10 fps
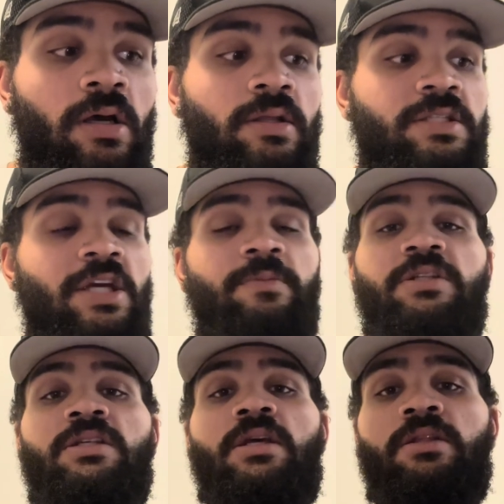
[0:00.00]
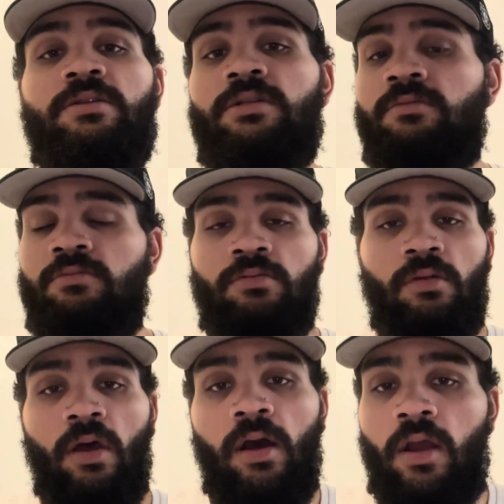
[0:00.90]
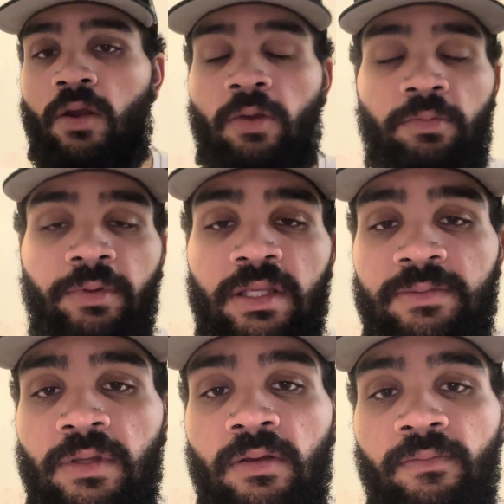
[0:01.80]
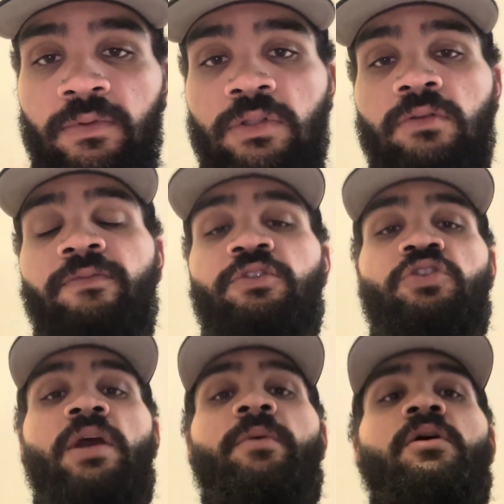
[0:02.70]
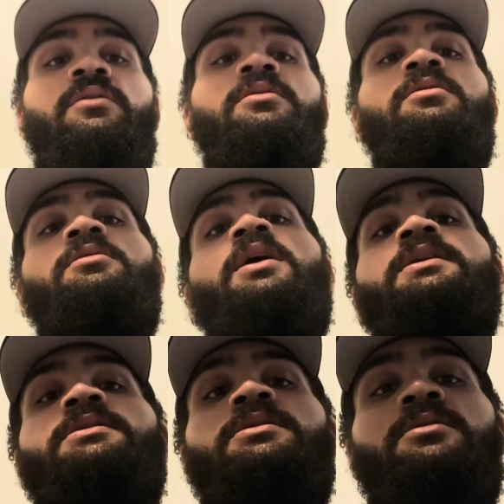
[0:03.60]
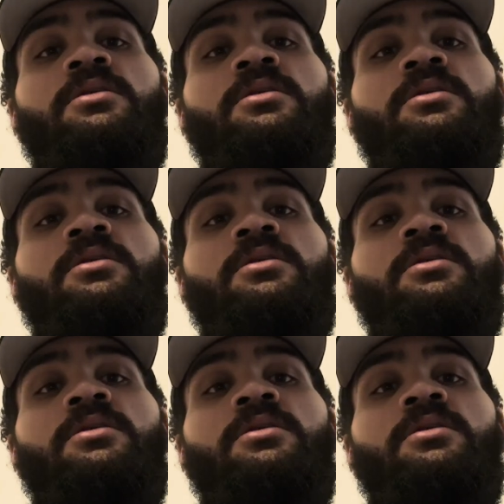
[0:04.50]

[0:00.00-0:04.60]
Jeremy Chin's great replacement for Tremo. Has